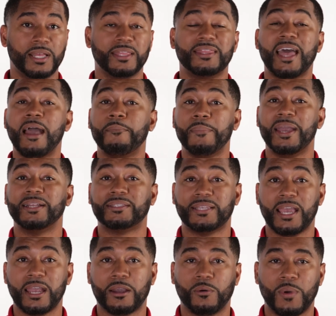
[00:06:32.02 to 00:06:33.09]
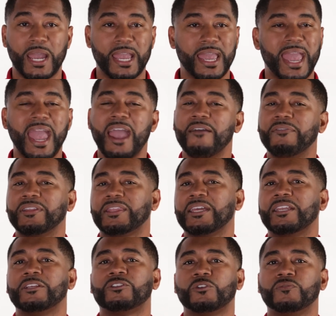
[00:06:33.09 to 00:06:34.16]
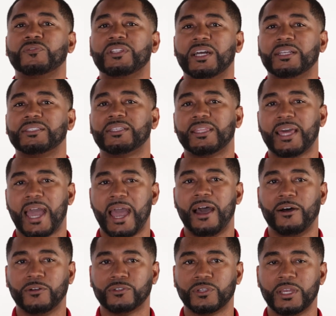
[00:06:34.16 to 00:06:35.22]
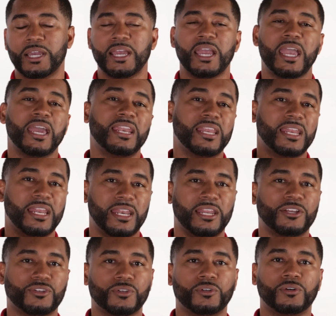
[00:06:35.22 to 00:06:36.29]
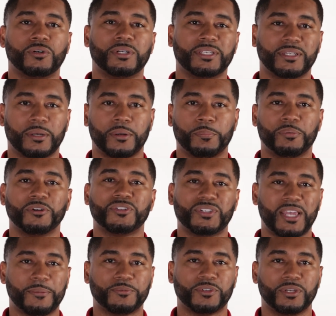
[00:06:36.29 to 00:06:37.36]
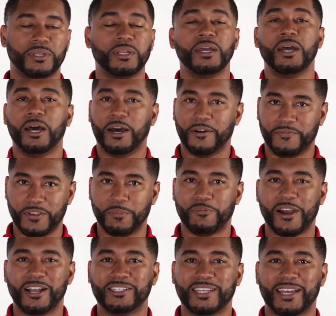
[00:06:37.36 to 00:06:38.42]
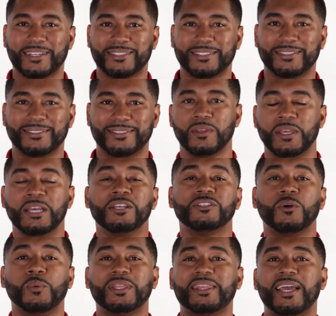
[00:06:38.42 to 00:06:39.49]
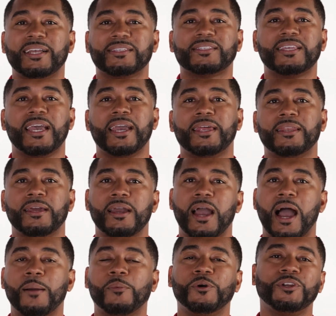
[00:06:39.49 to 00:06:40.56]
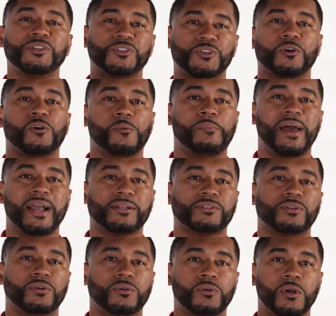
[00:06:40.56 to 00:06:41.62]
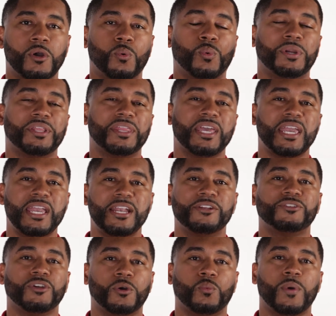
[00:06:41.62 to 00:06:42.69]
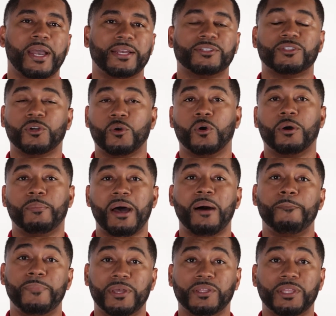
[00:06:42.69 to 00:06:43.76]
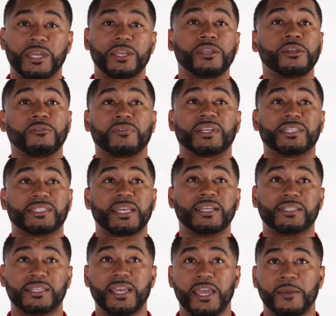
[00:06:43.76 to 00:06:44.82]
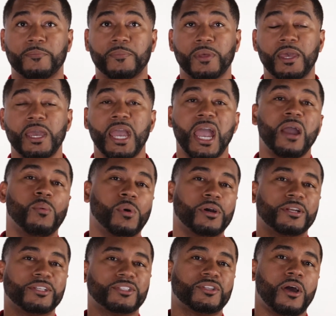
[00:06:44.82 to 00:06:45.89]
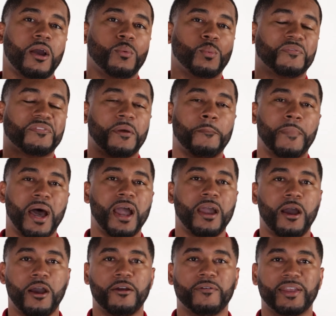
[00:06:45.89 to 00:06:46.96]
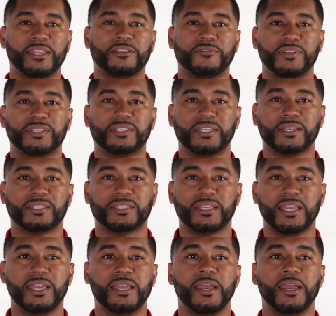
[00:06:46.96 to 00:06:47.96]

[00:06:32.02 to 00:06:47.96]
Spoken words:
that may take away everything that you've done to the house in an initial perception of your project. So with that said, I'm going to circle back to one of the easier ways to go about building your real estate team. And we're going to start with the myRE360